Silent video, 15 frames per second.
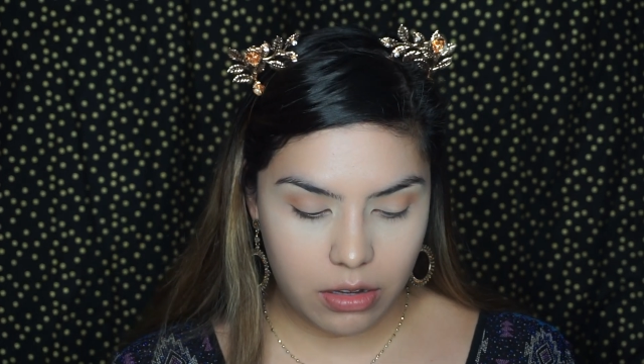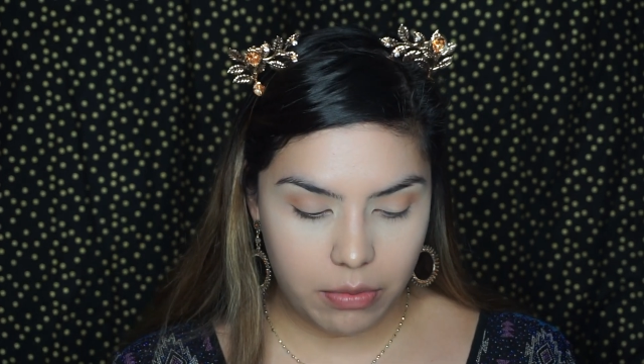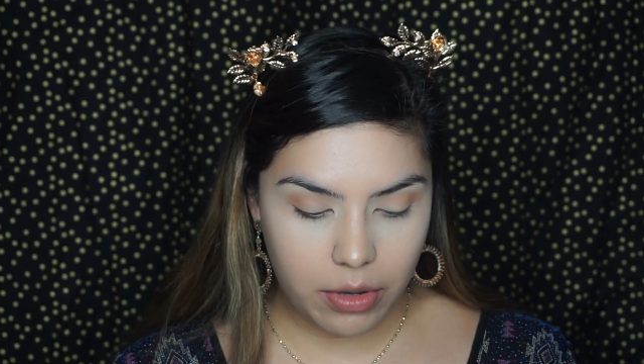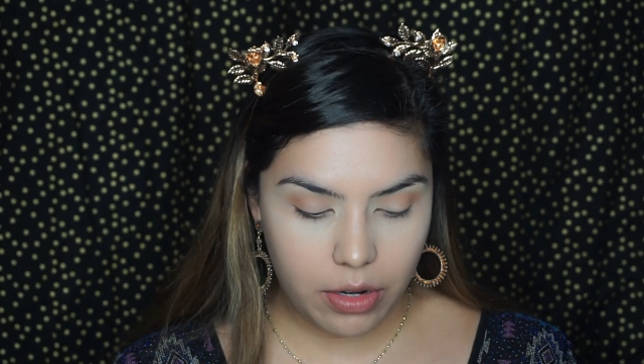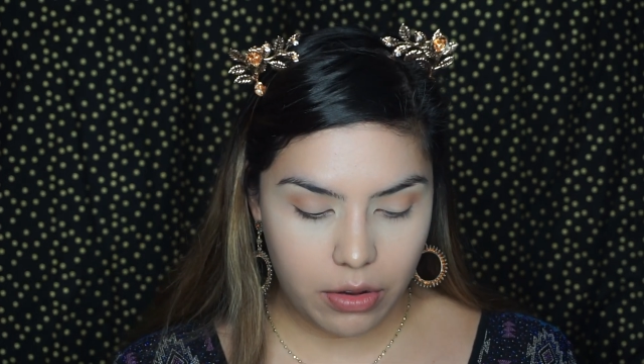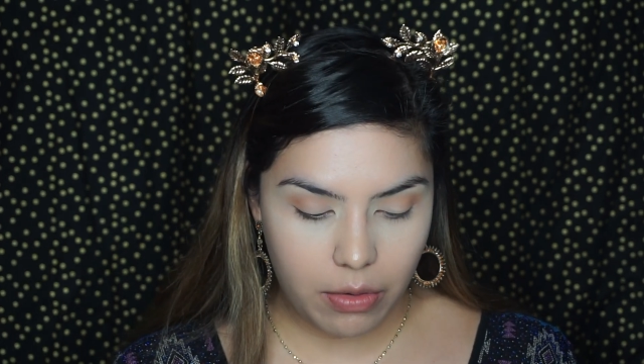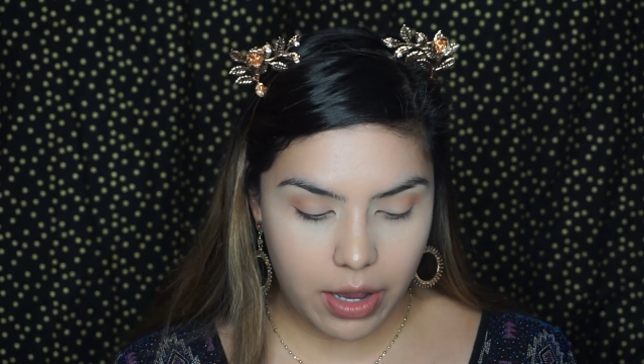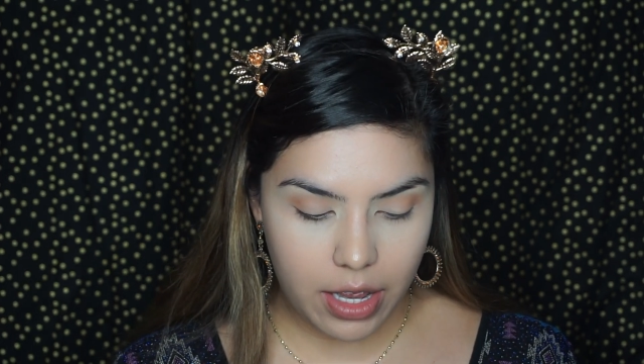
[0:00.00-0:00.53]
So I'm
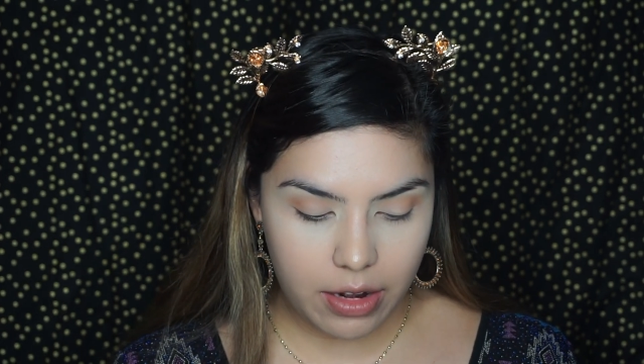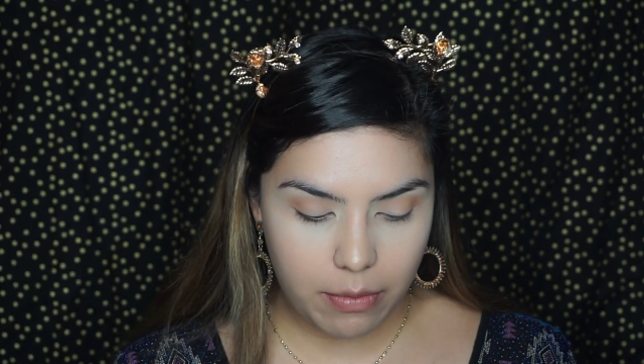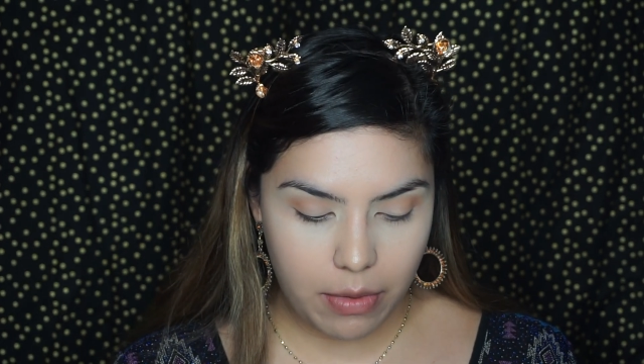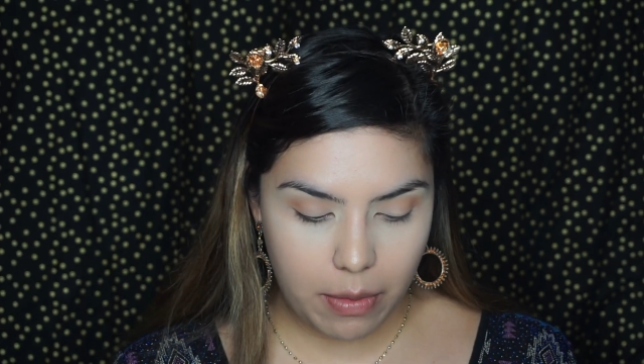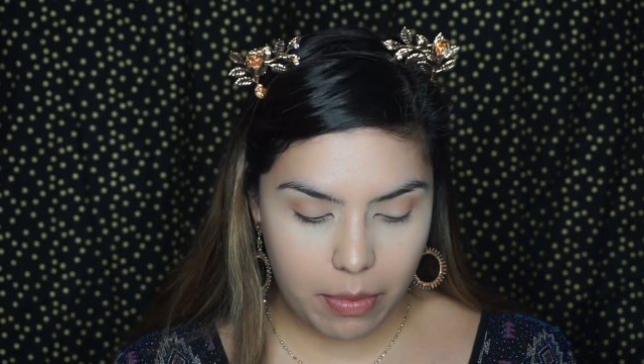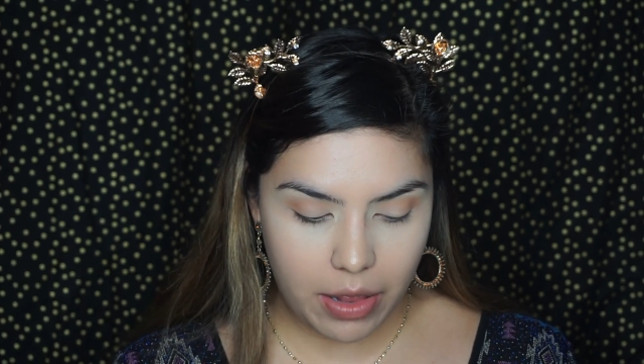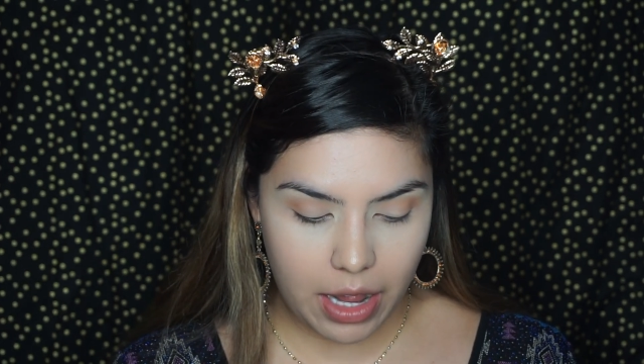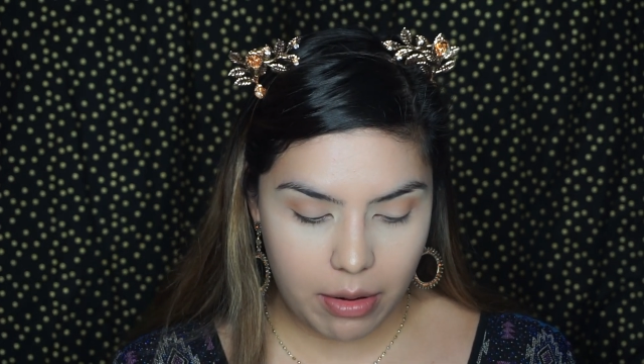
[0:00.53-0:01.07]
gonna go ahead and
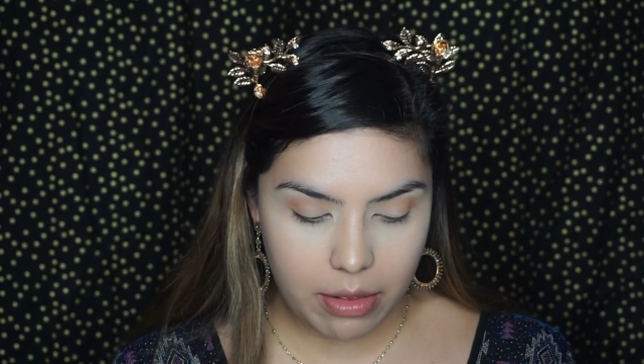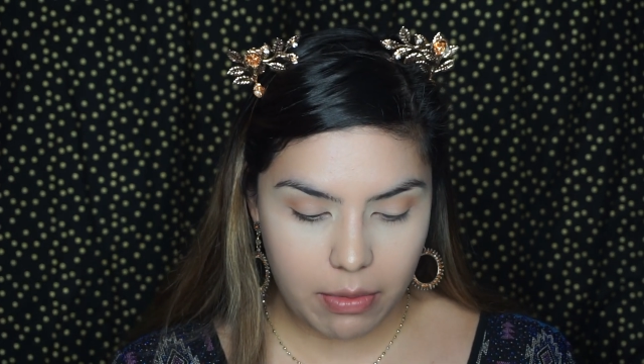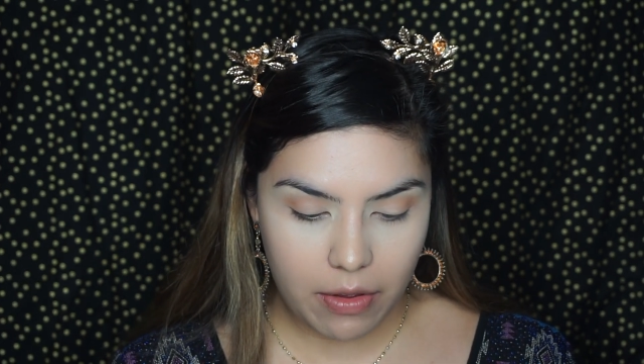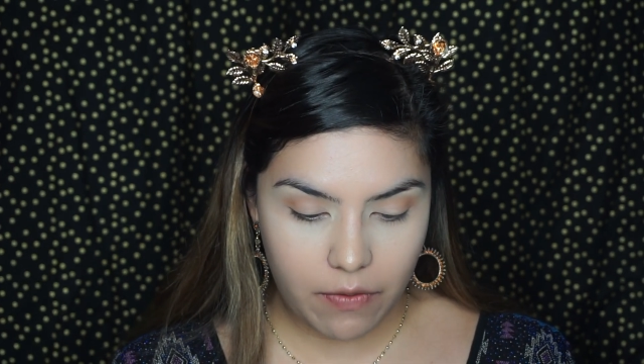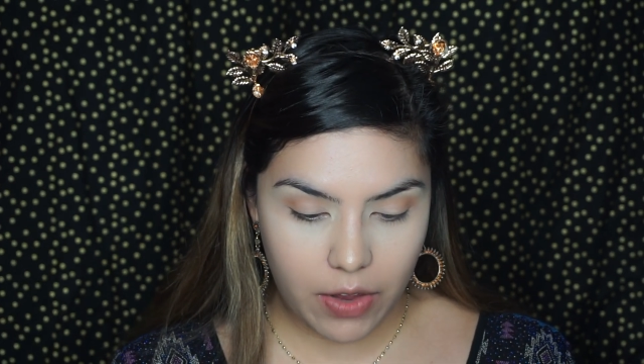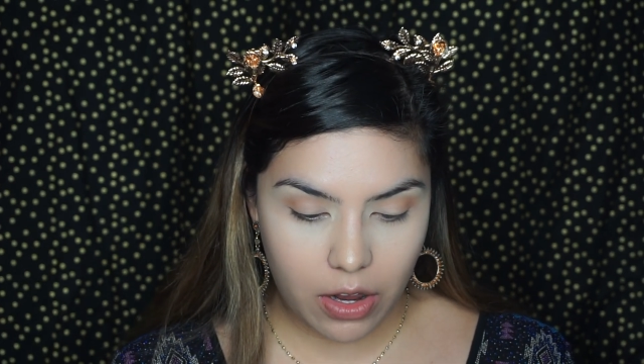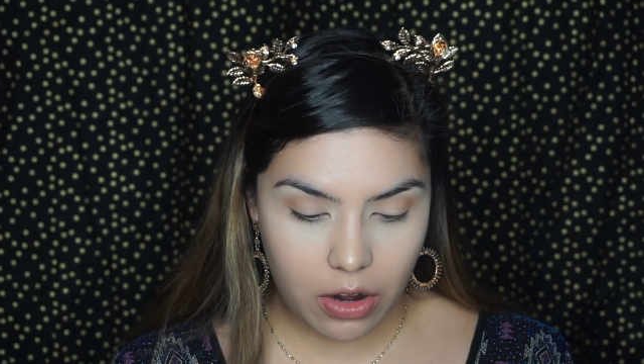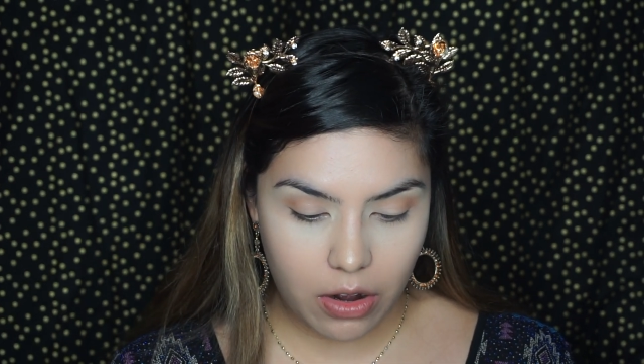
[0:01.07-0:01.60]
apply with
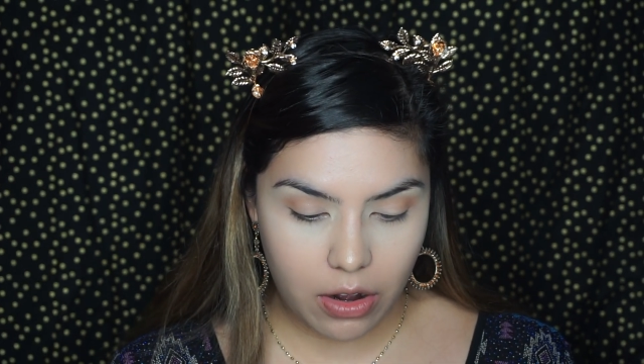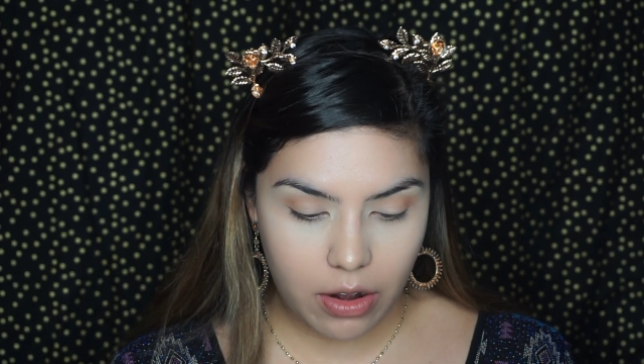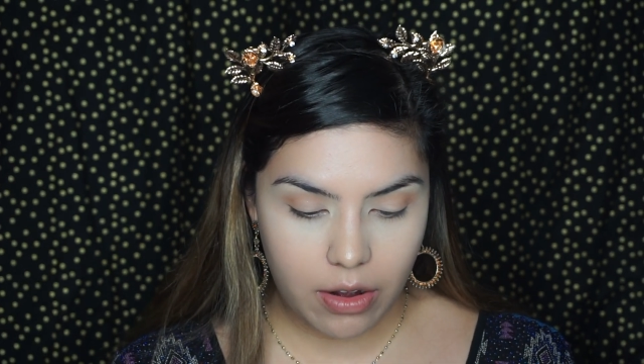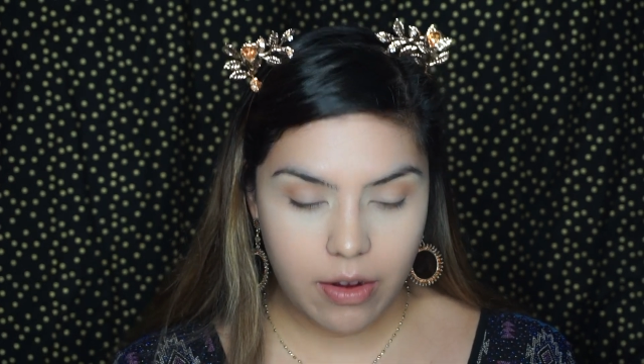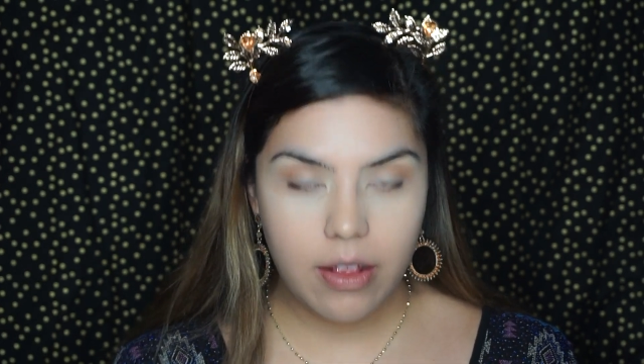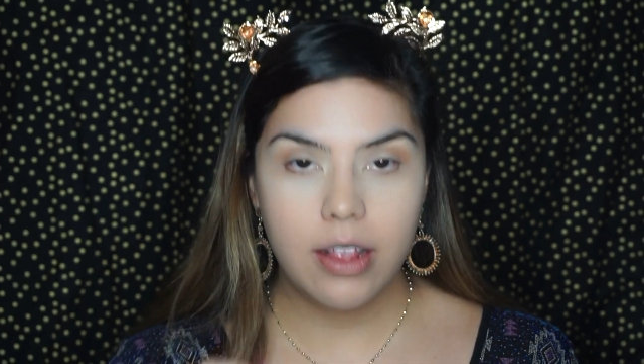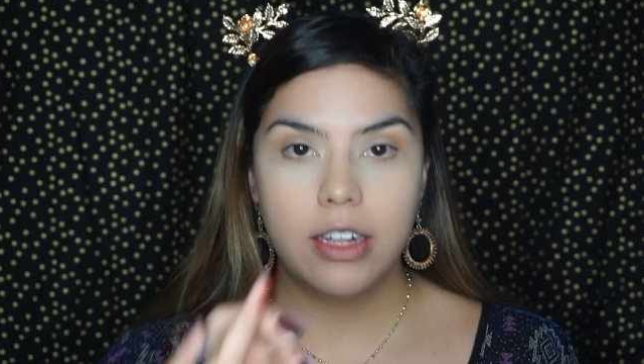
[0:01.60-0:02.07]
my finger.